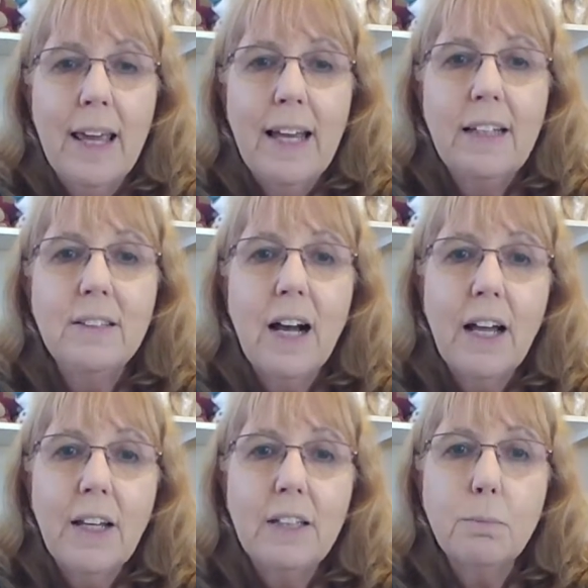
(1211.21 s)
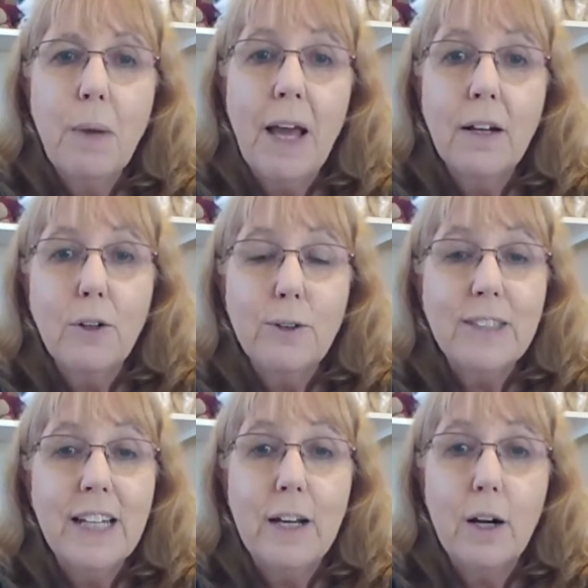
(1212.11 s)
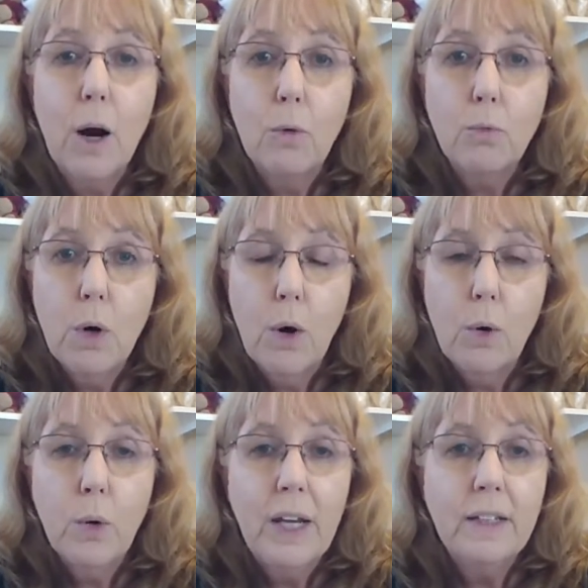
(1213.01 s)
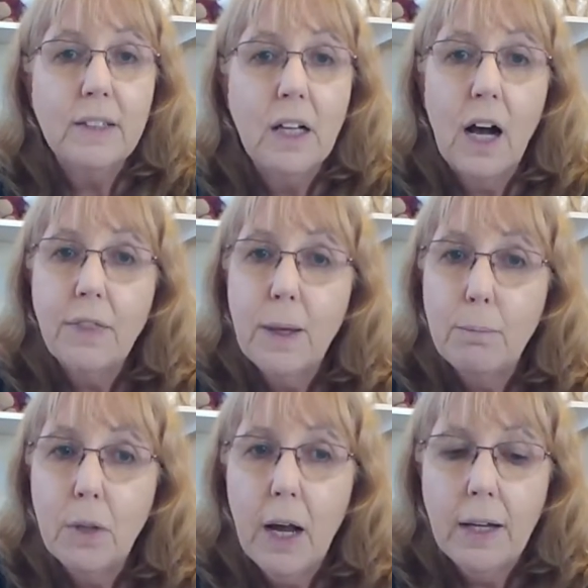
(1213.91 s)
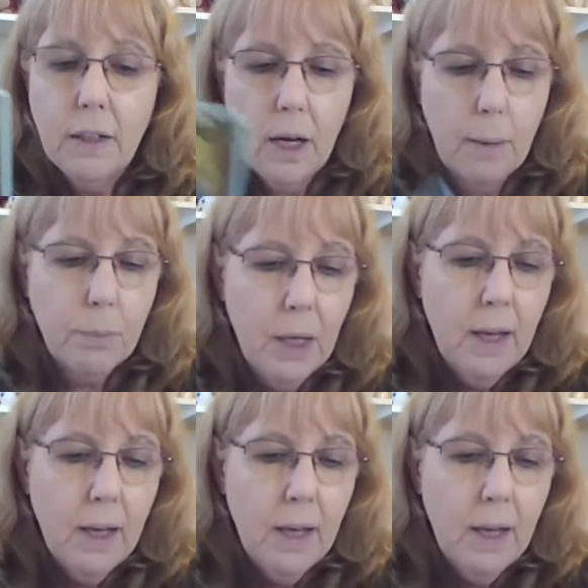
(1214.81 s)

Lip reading: He's got his pentacles in a row. He's got them lined up.